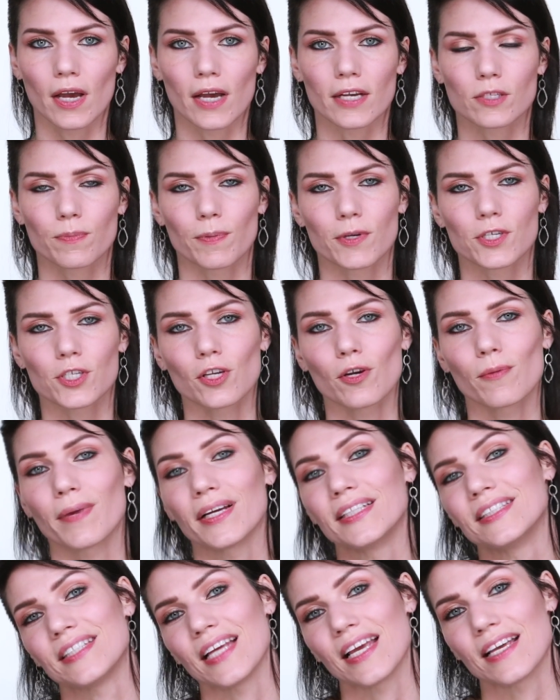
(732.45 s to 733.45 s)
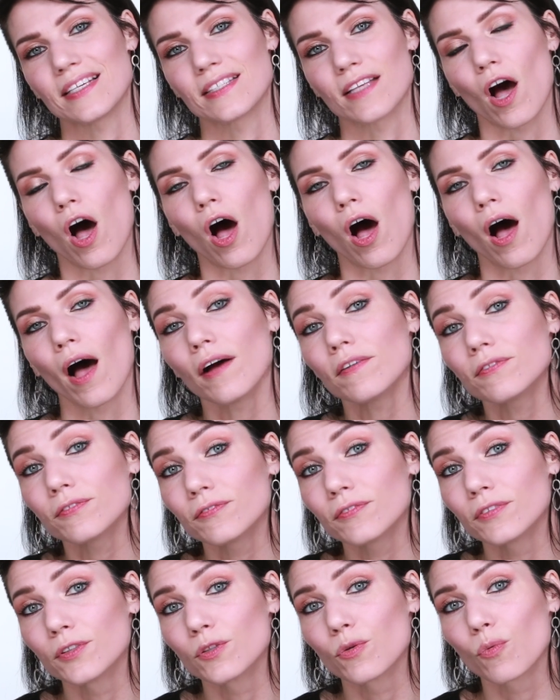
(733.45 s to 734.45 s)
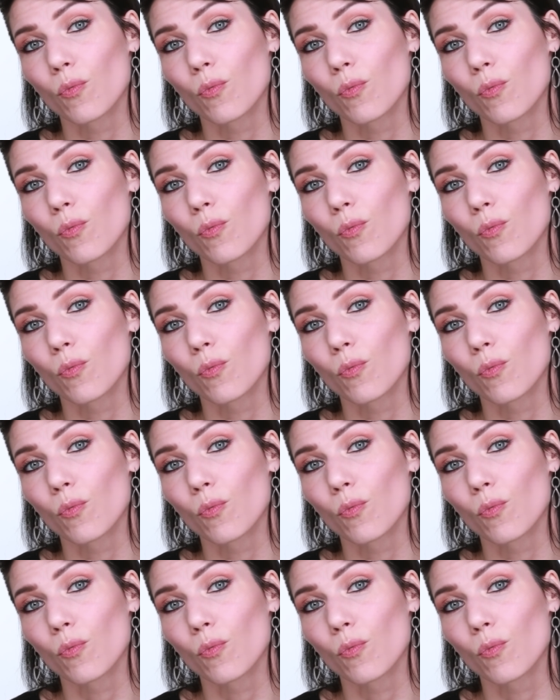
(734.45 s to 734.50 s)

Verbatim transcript: especially on my days off,